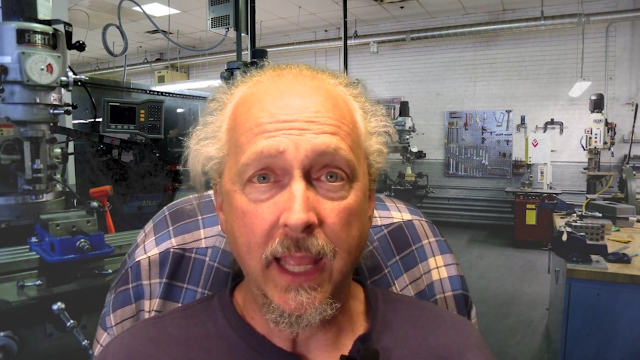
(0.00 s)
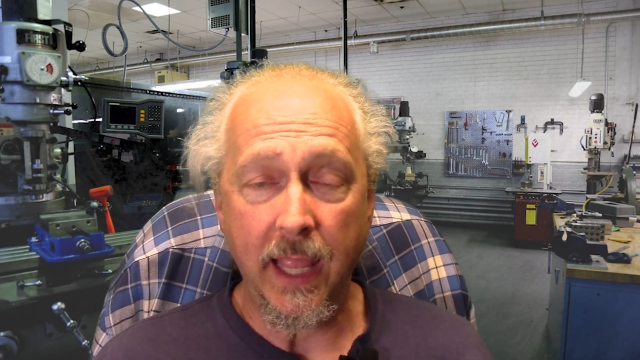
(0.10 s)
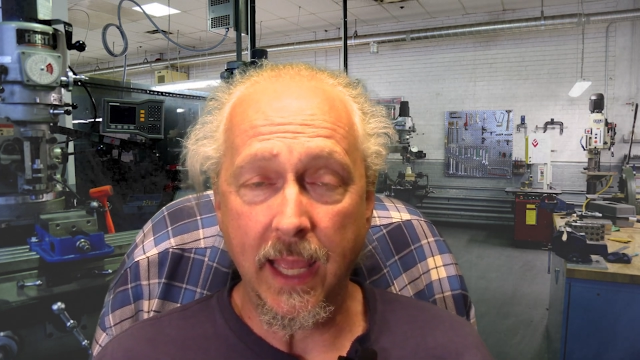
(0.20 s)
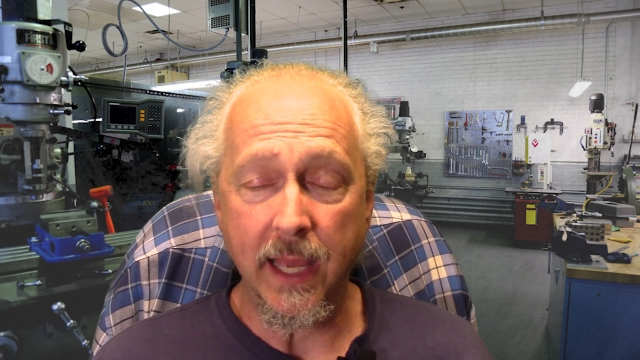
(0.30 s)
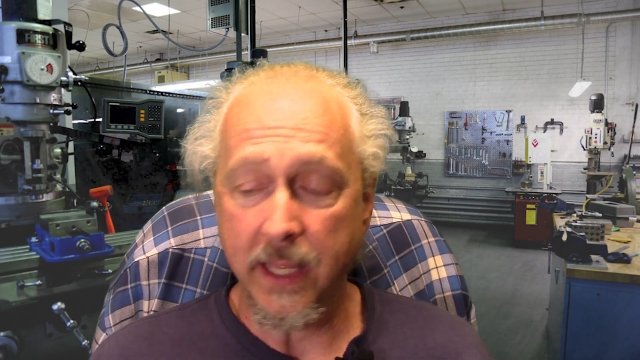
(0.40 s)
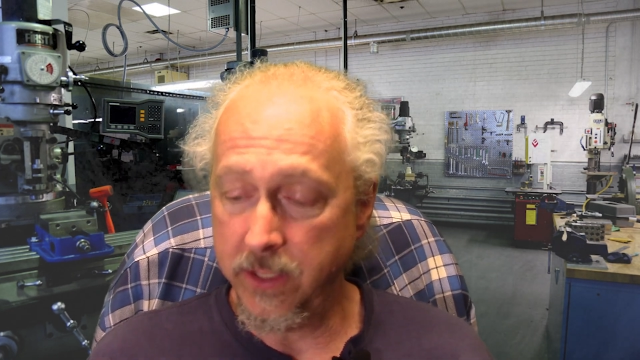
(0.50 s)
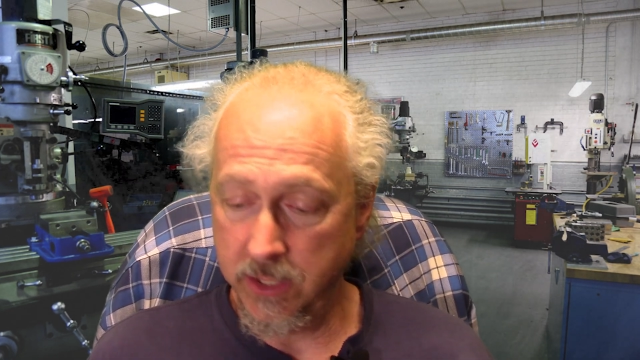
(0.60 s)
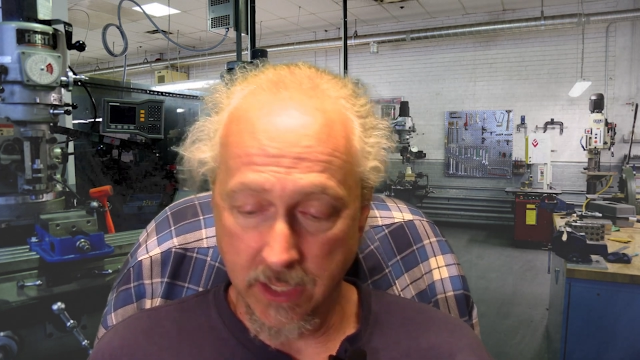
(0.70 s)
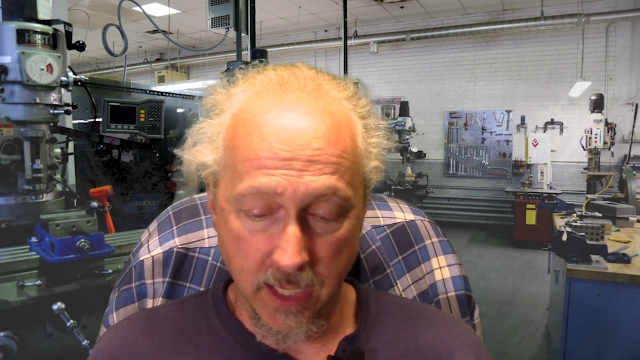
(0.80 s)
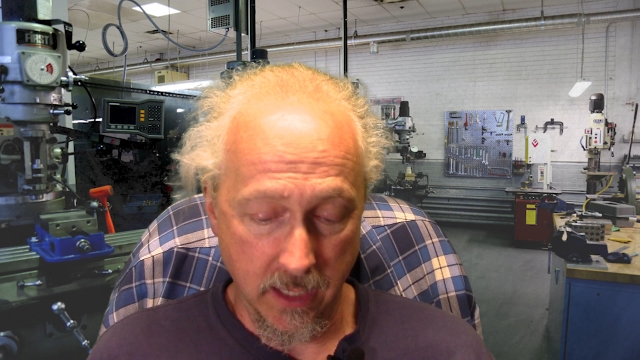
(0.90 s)

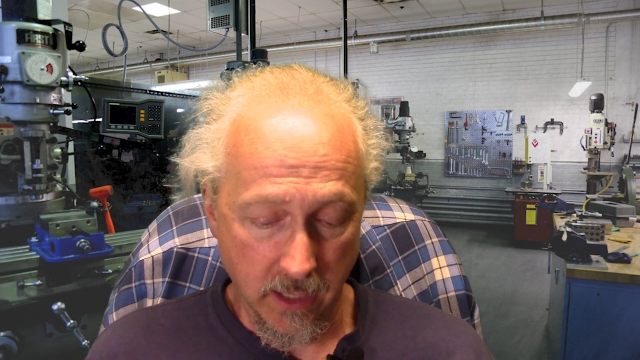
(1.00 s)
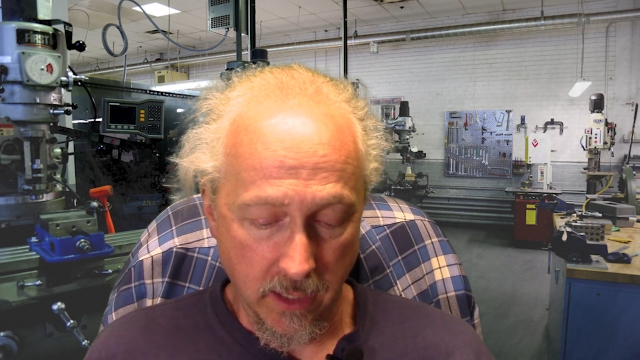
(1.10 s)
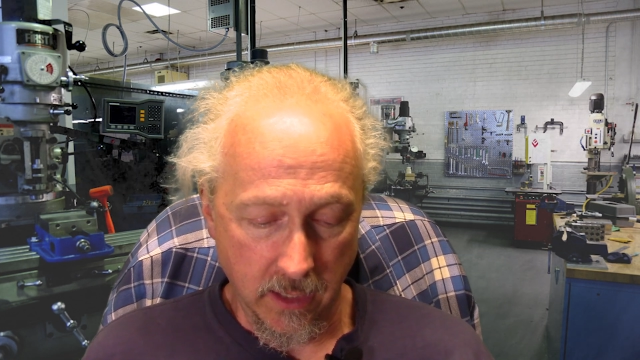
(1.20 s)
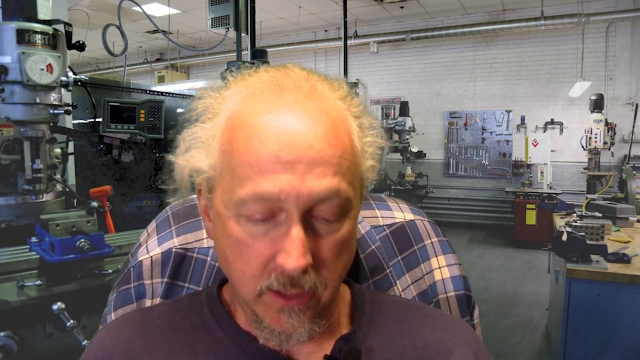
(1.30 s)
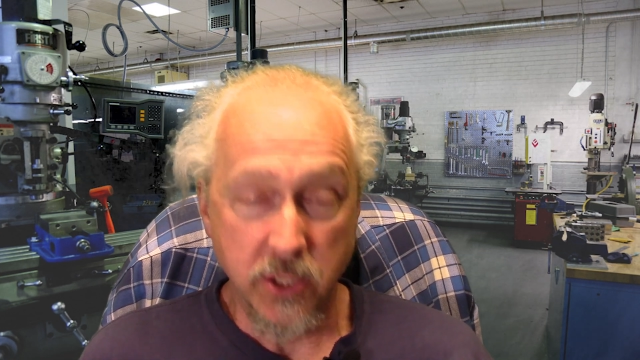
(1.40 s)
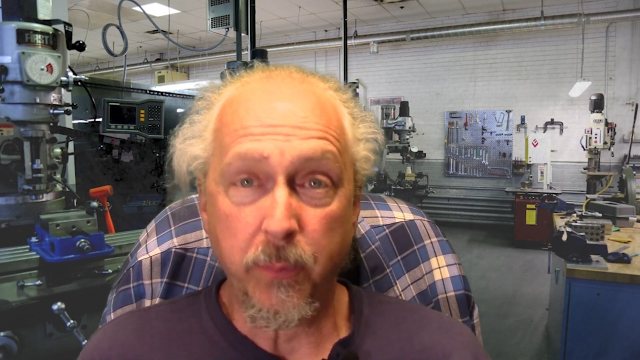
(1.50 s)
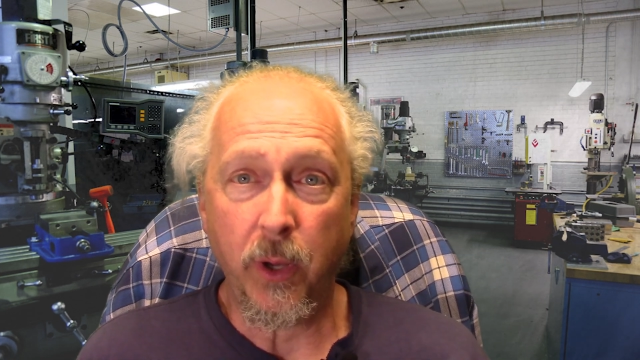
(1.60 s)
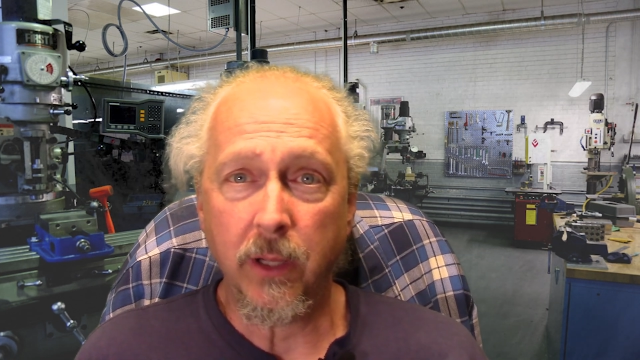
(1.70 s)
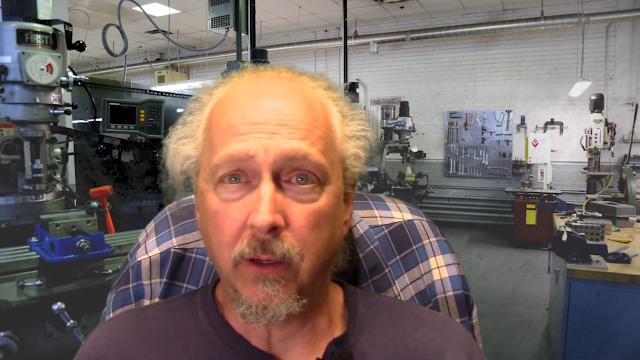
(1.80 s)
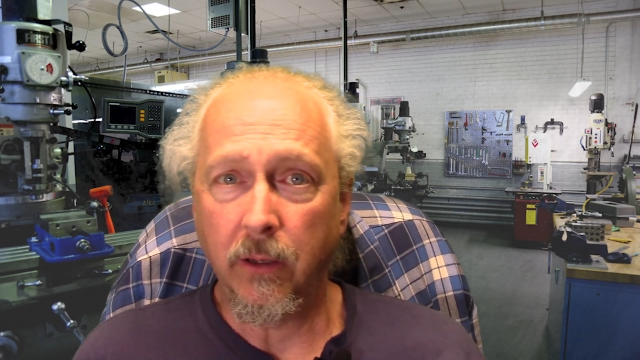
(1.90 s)
And uh,
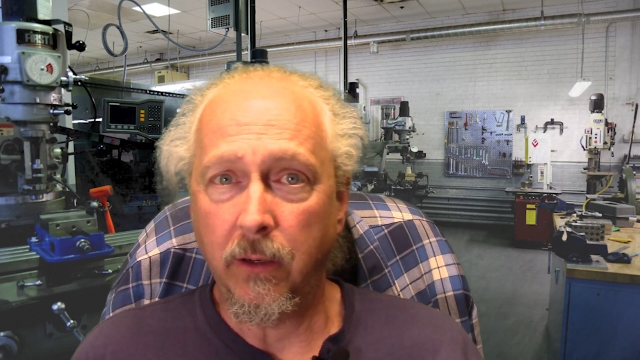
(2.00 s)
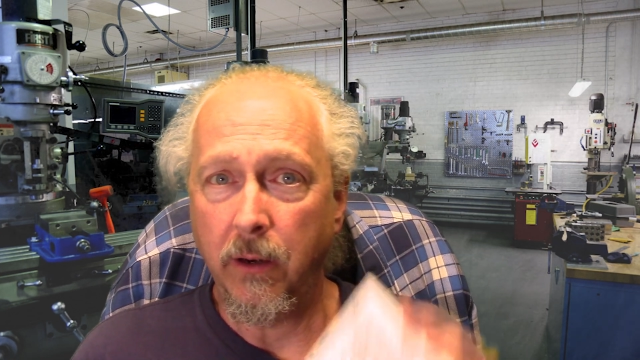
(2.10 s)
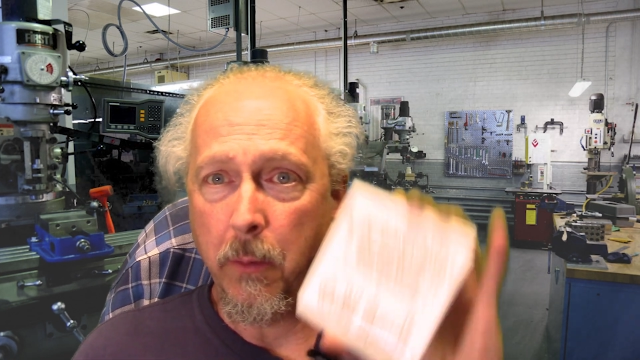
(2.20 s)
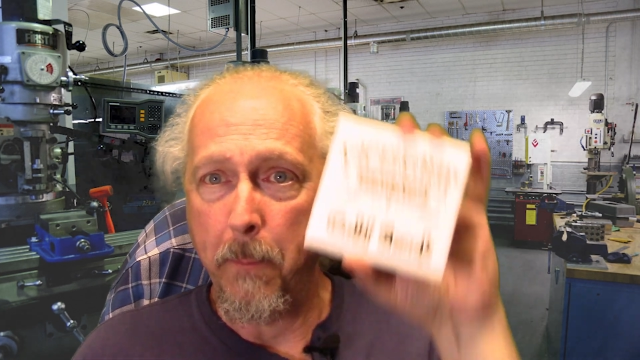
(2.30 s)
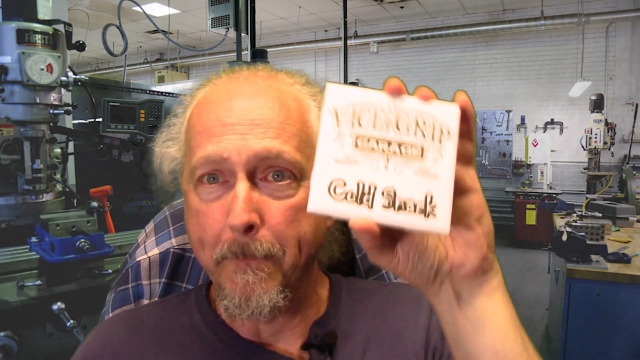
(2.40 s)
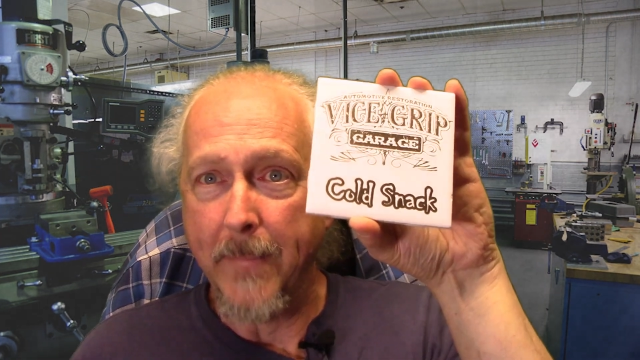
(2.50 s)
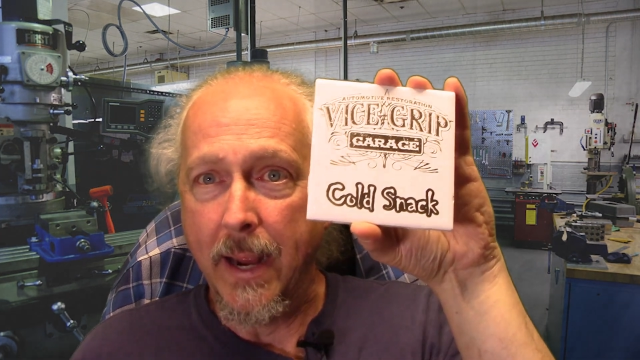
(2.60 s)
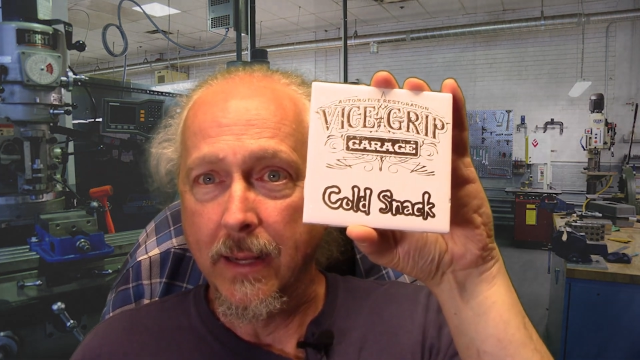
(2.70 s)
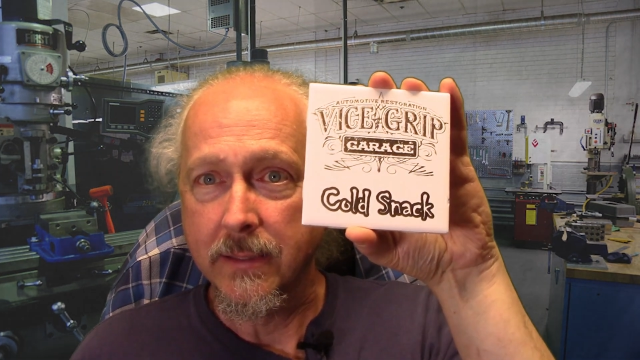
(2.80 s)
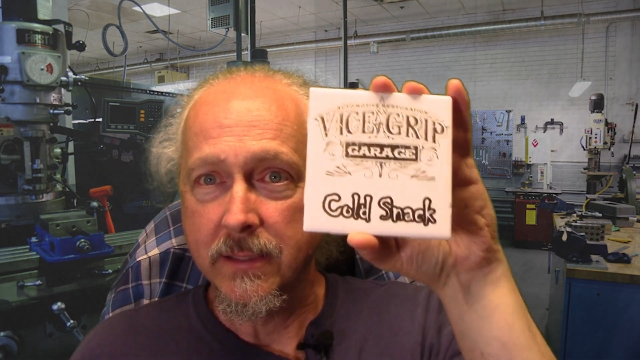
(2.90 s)
spoiler alert,
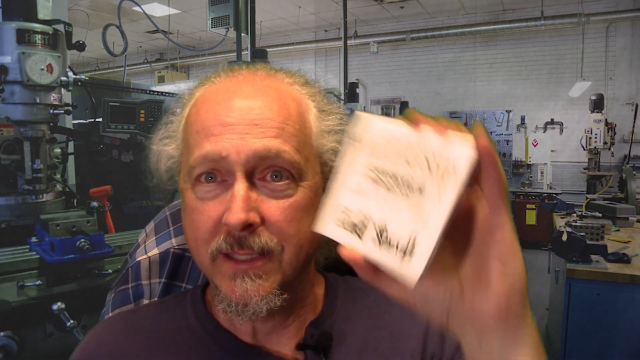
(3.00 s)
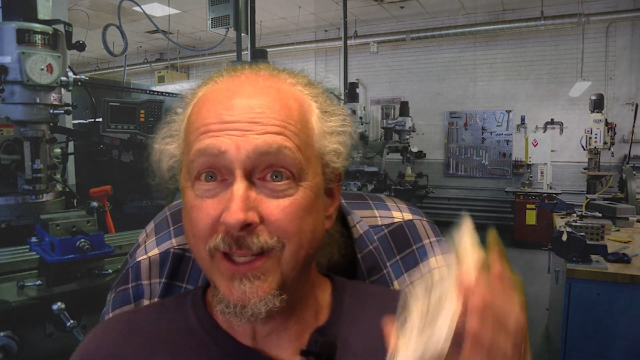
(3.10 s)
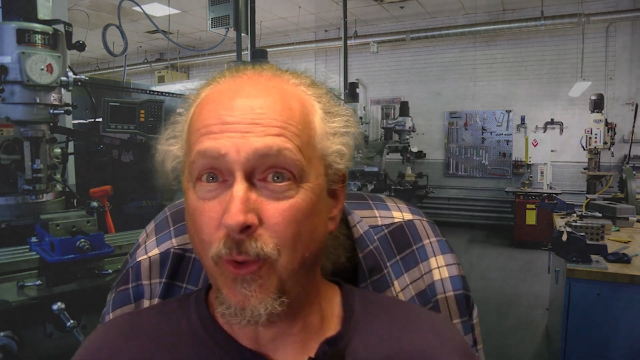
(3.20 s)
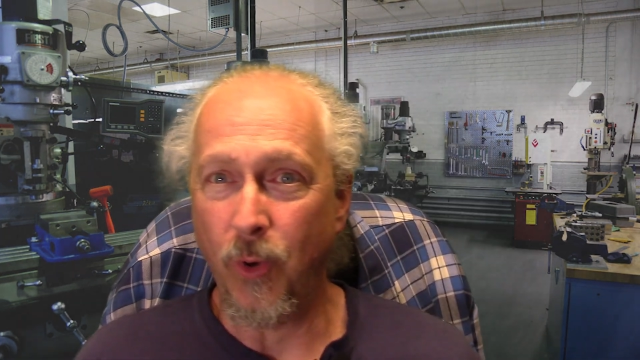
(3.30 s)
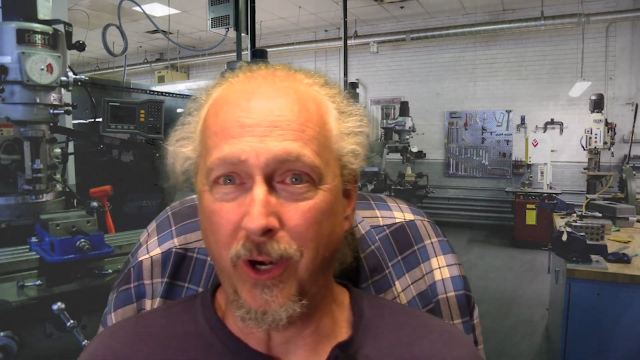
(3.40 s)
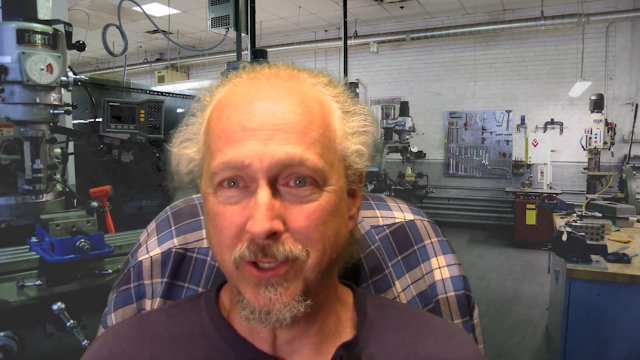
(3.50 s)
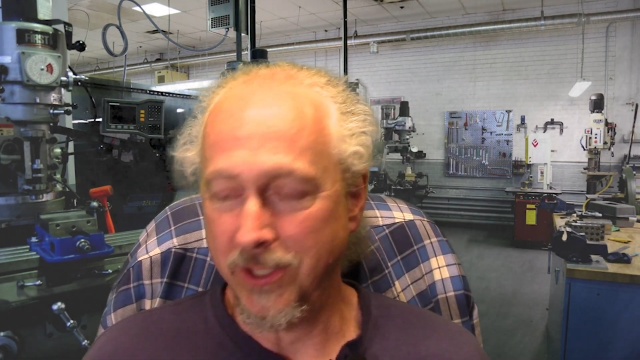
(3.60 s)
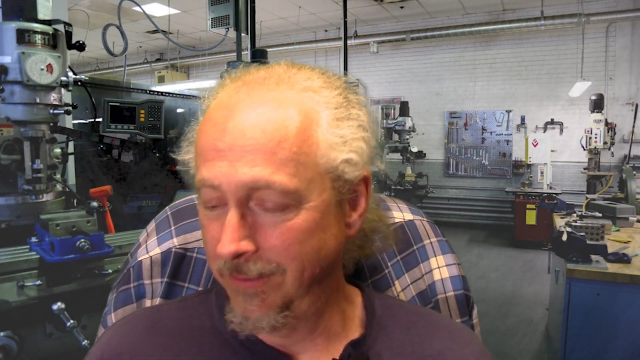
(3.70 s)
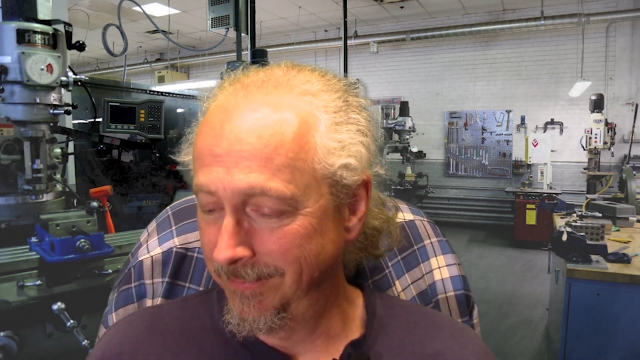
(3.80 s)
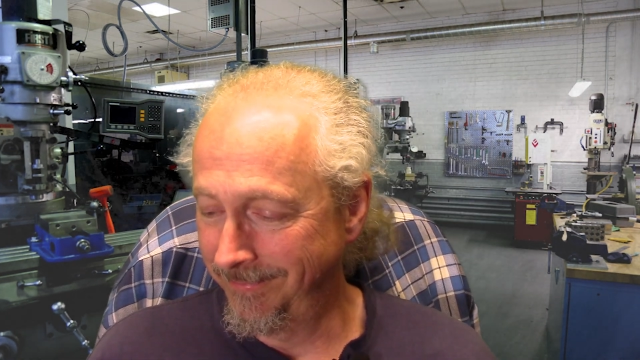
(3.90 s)
still works.